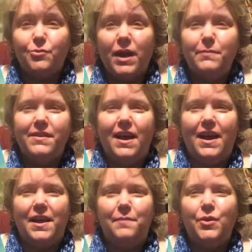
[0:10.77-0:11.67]
to Rhyme
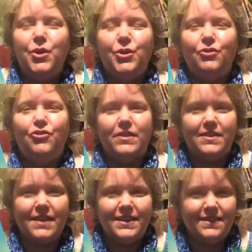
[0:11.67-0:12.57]
Time. You
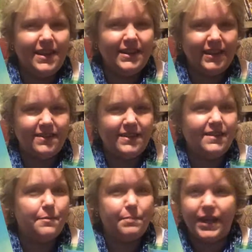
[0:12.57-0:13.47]
just got done listening
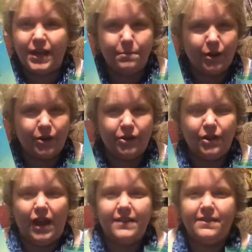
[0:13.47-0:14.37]
to Penny Parker
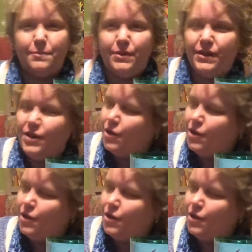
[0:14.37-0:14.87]
Klosterman